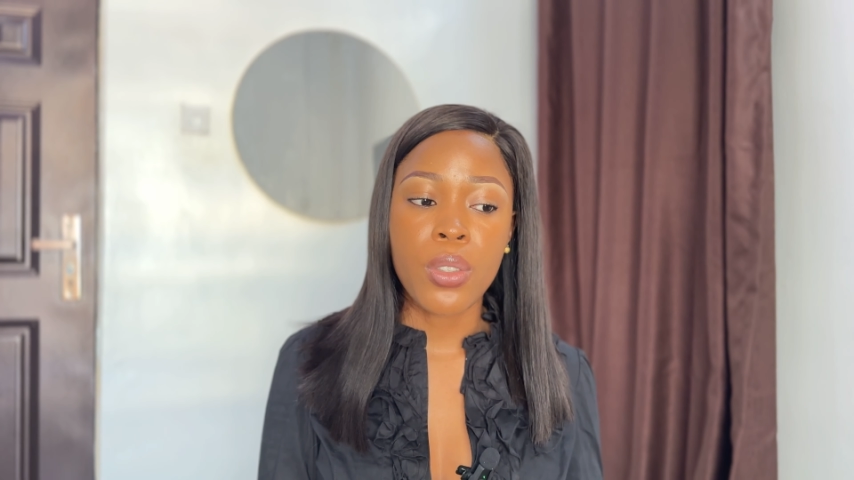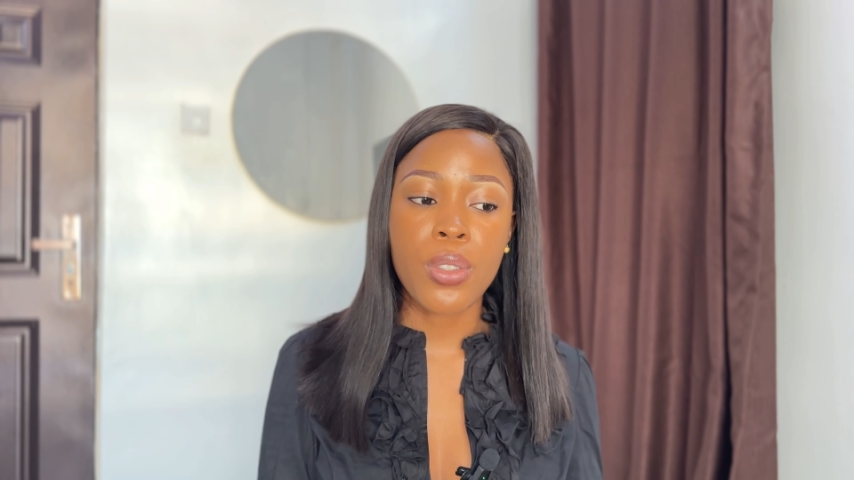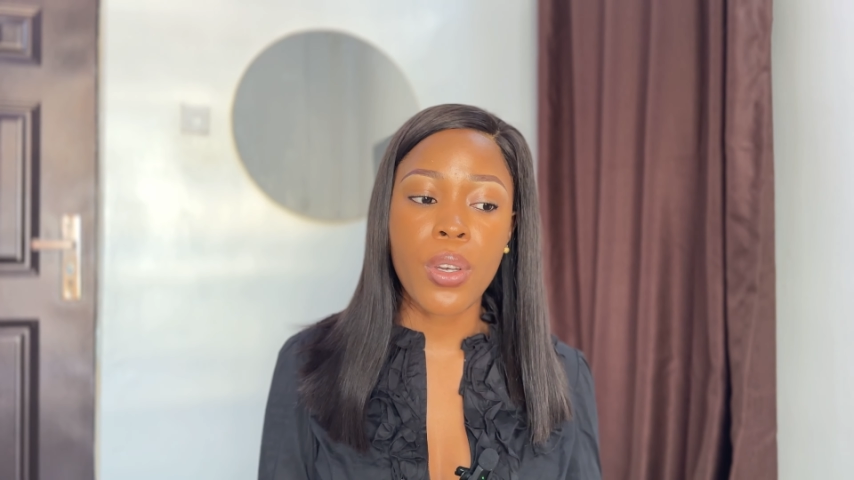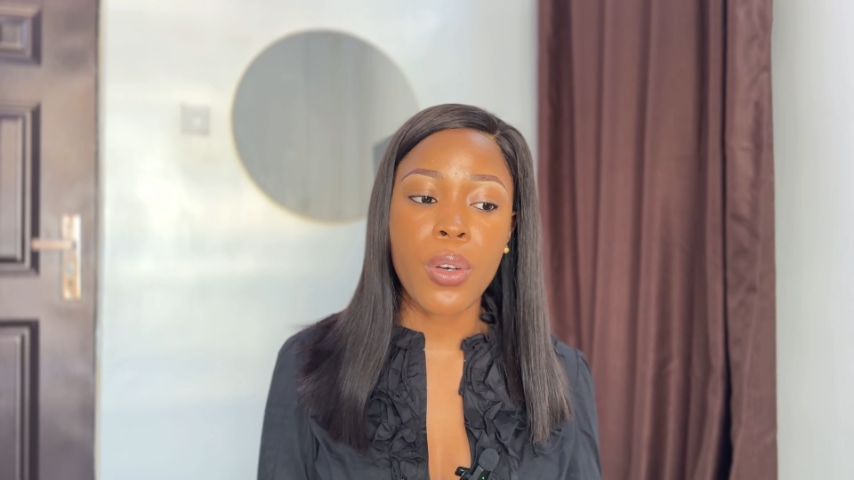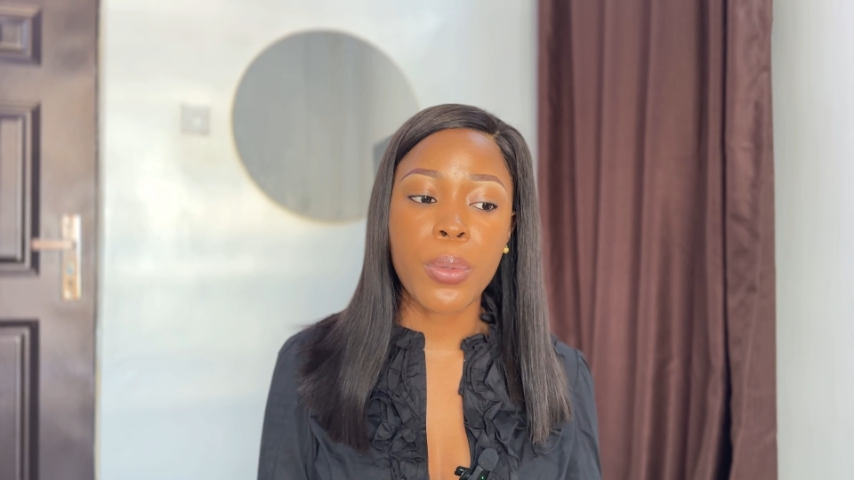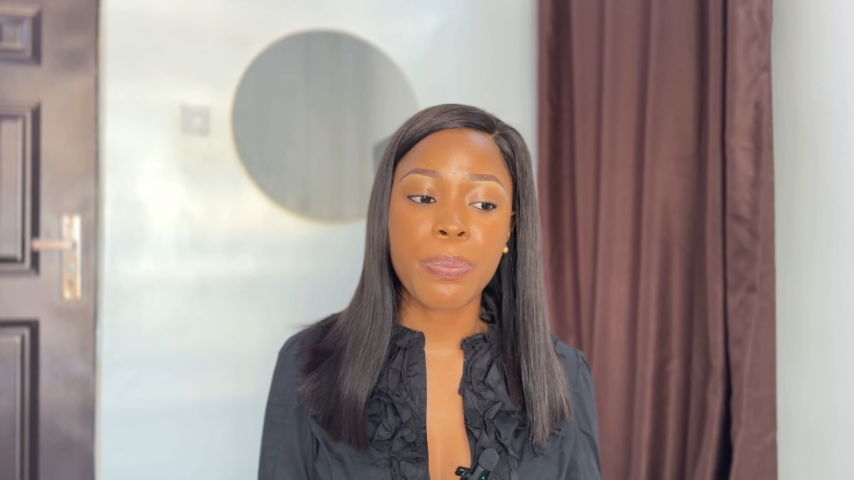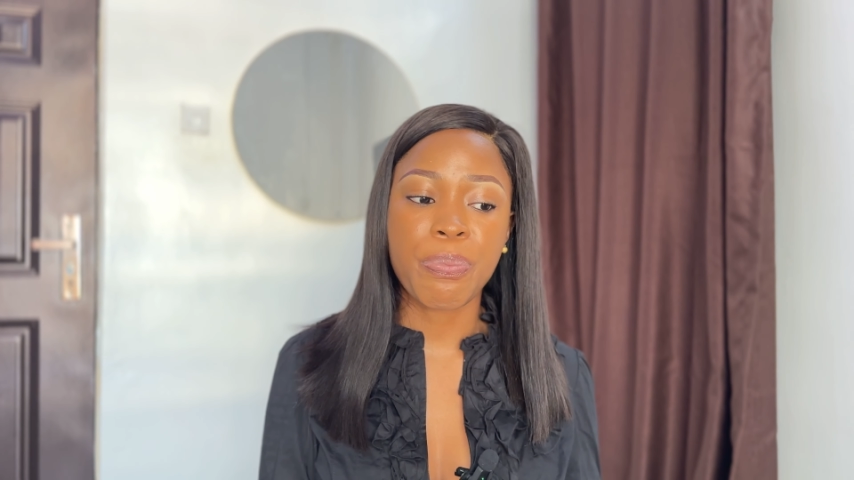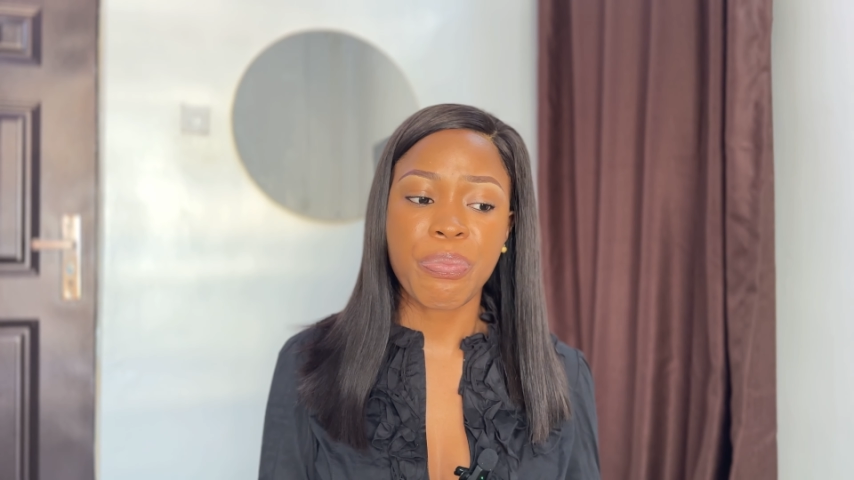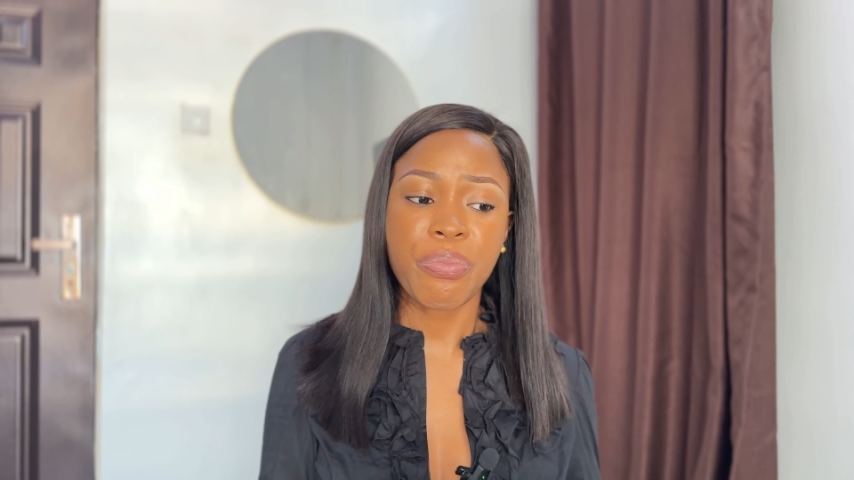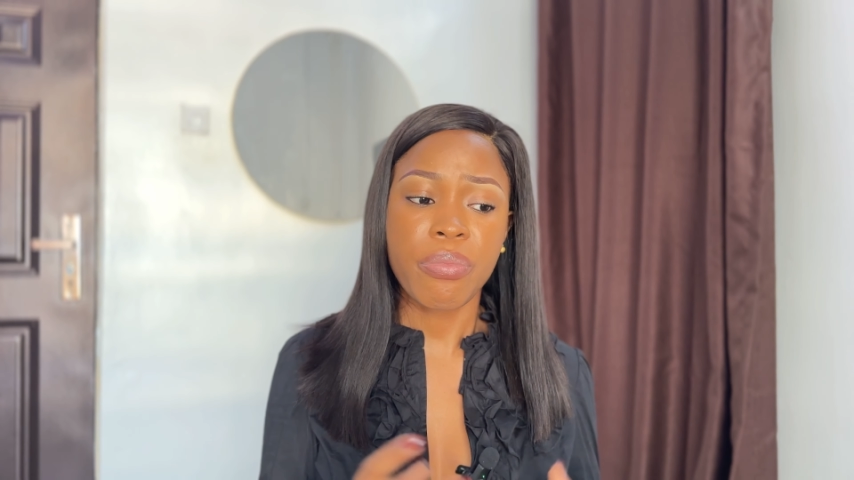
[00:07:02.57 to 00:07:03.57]
So
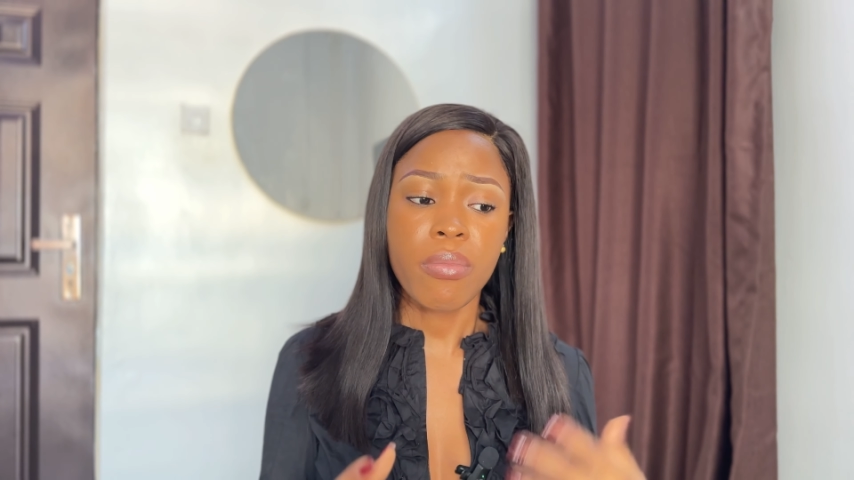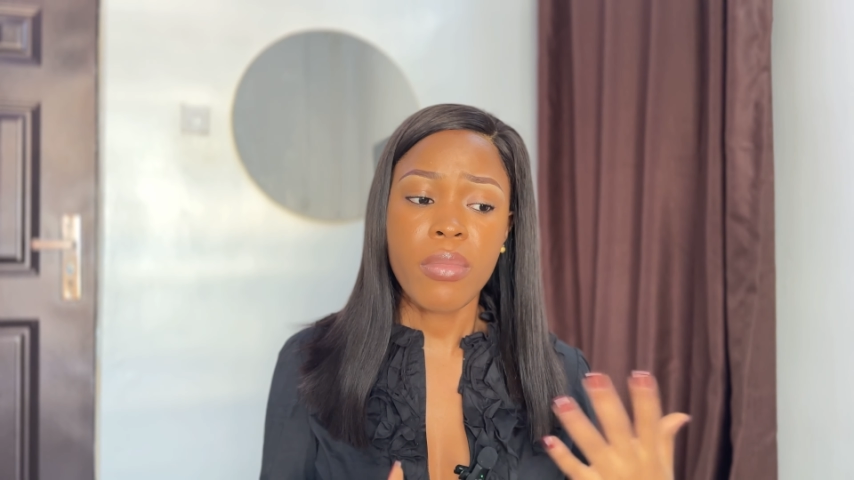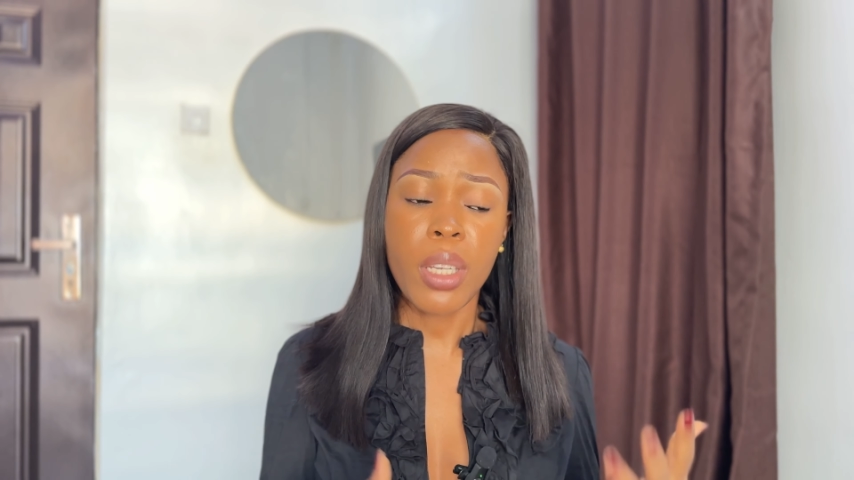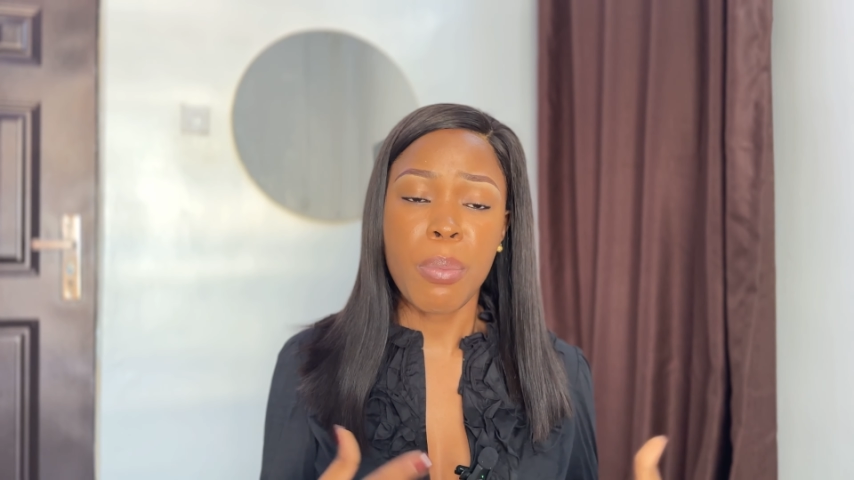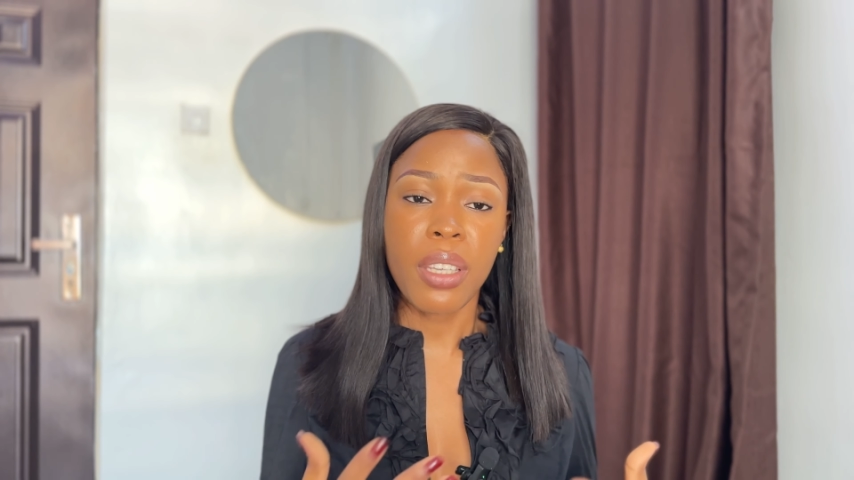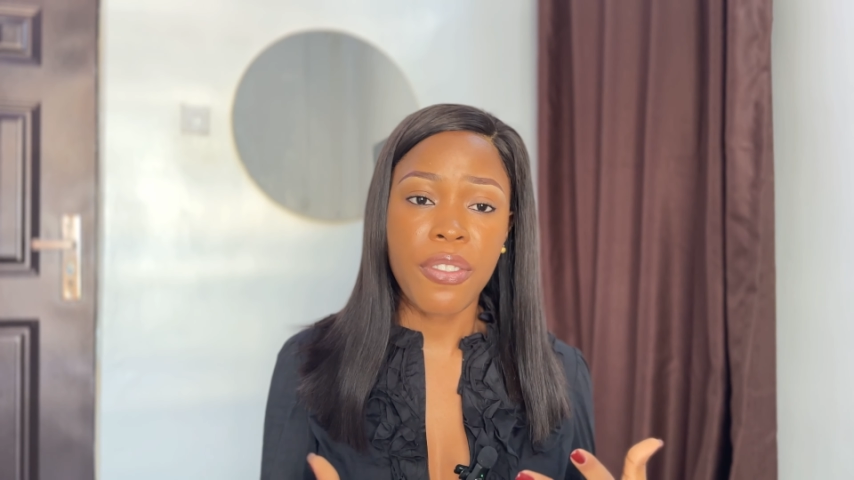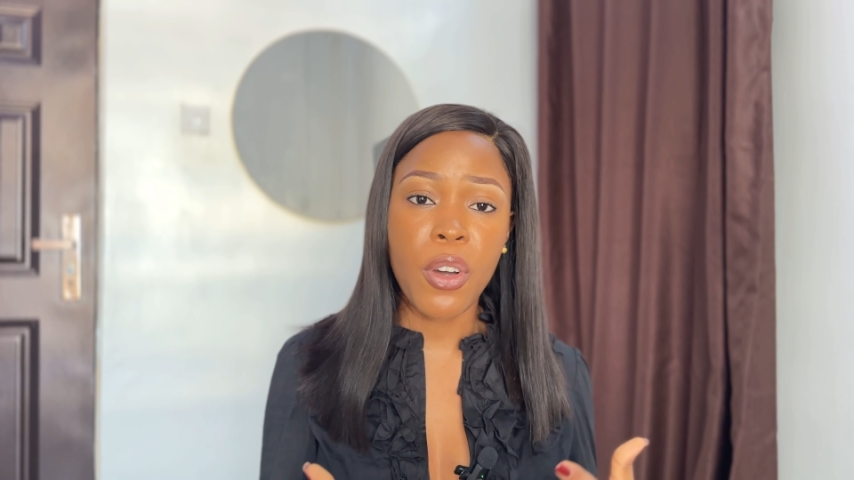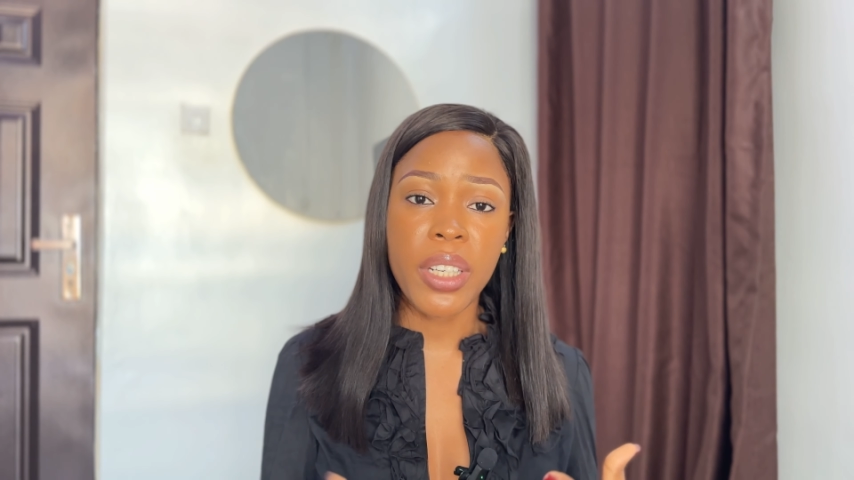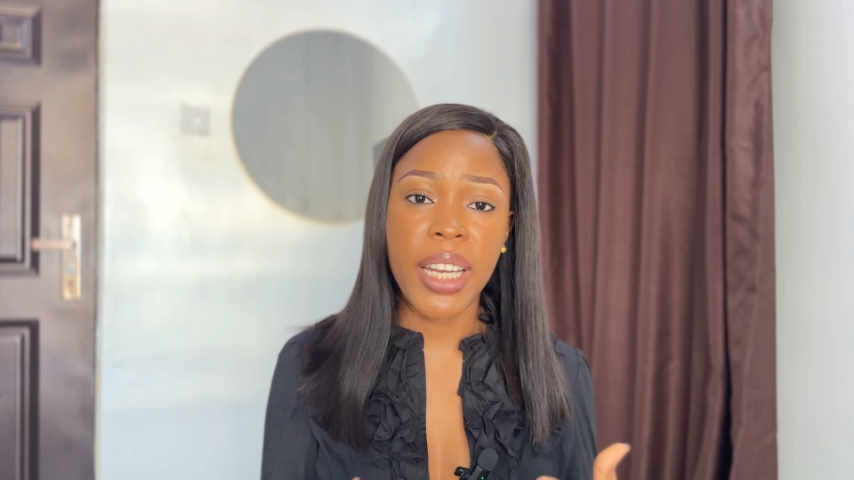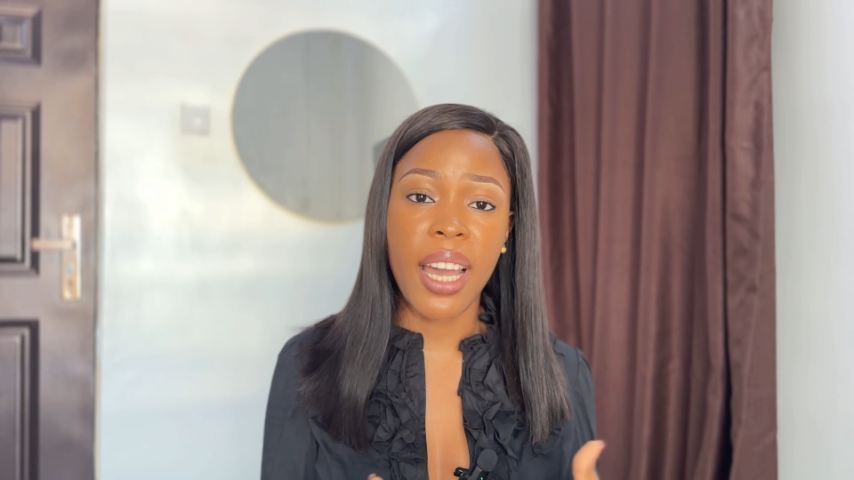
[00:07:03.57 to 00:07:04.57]

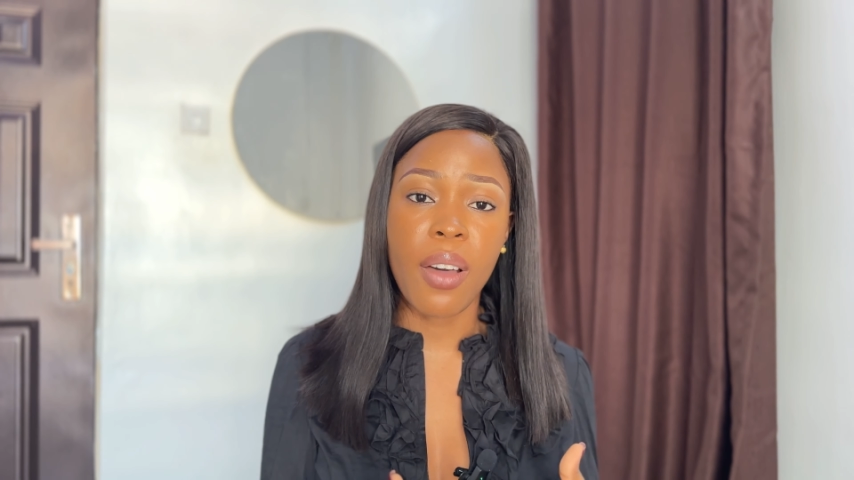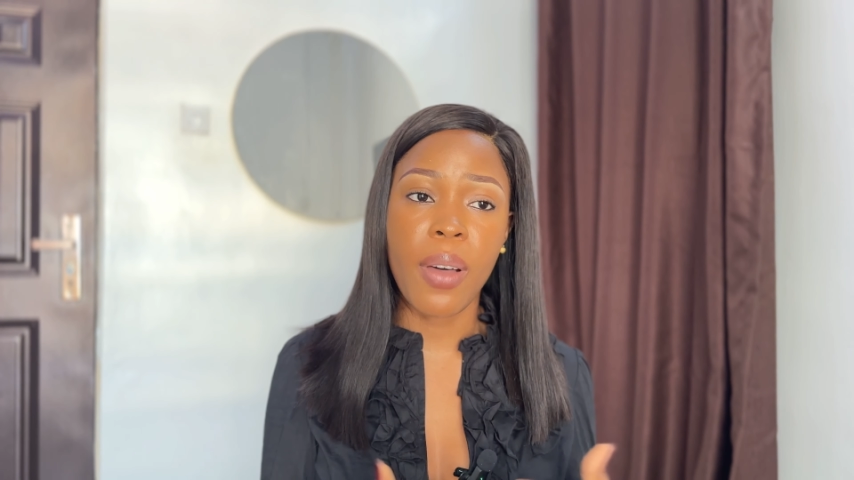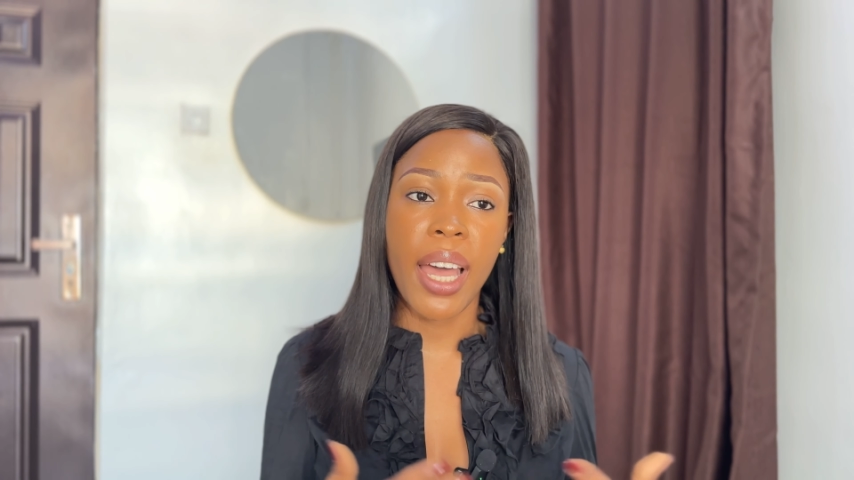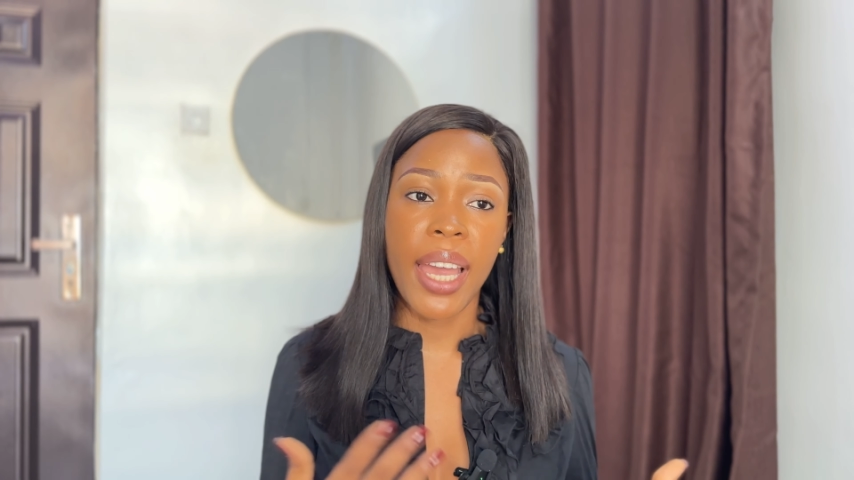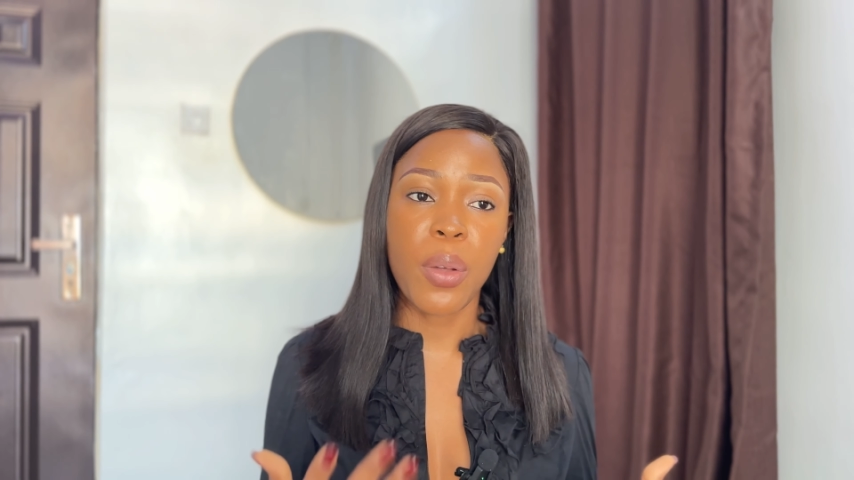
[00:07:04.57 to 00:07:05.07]
before now, I